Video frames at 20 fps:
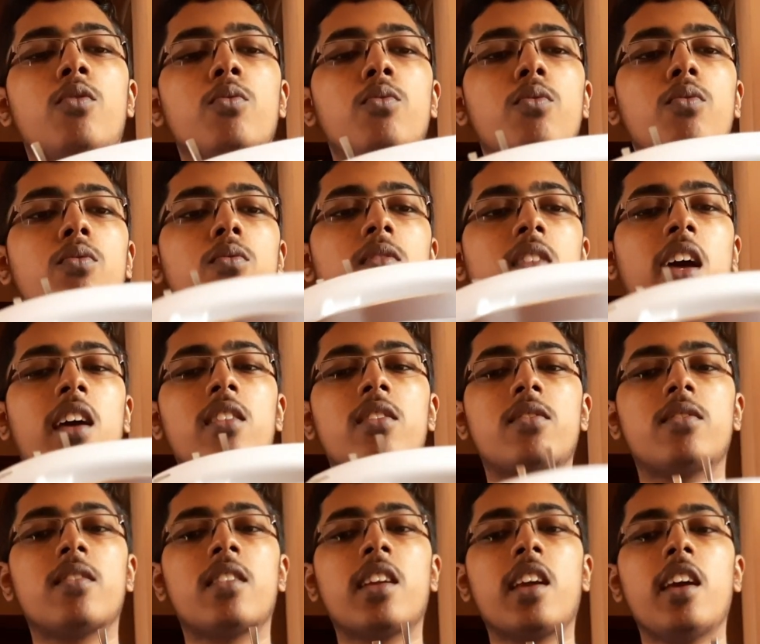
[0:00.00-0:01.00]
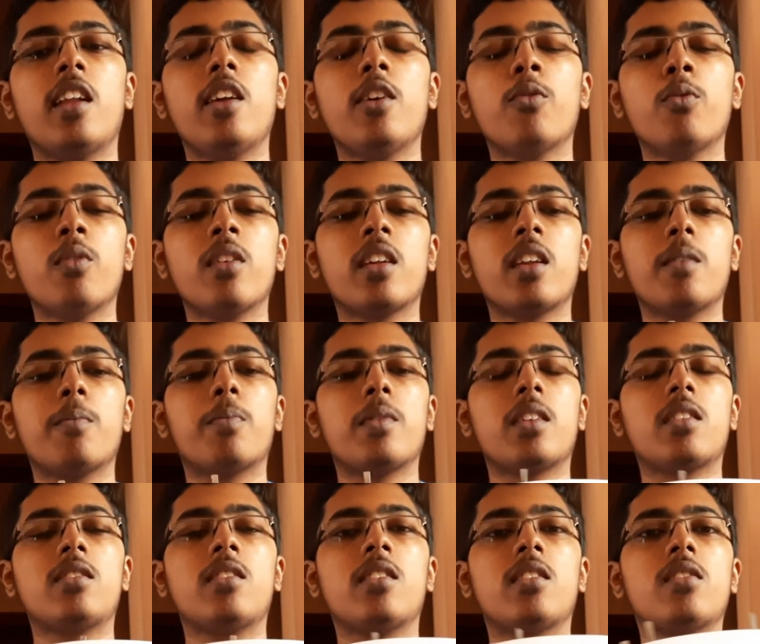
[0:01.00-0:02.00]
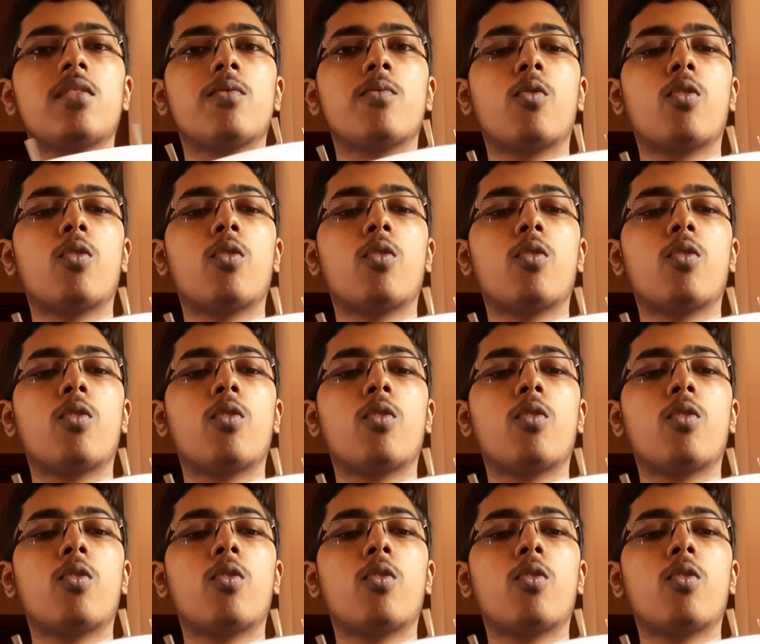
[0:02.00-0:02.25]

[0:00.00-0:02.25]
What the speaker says: That's really good grip, it just